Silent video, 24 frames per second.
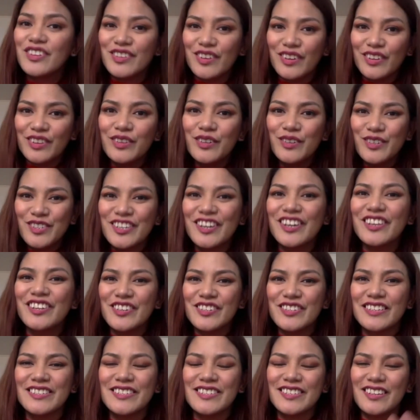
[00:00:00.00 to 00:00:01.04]
on those other
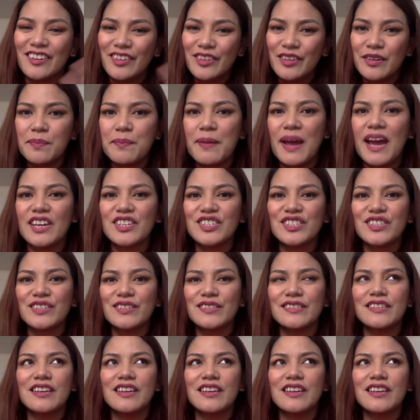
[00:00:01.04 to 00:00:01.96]
skills and other passions.